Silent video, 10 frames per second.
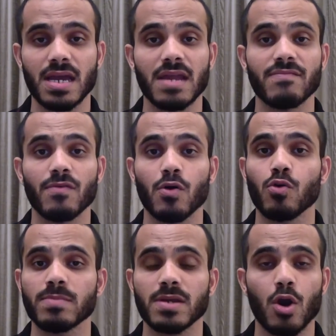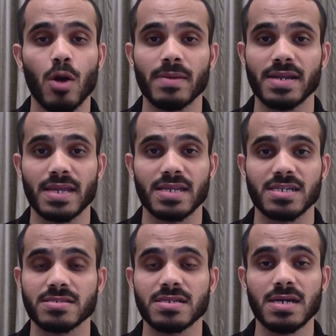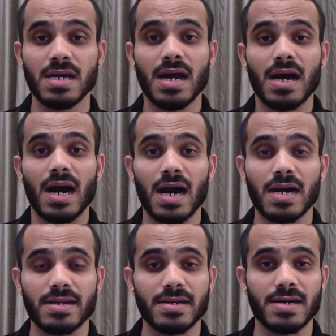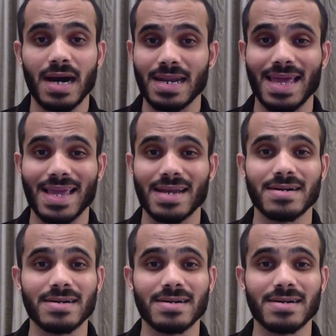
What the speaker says: and for whom the common areas are like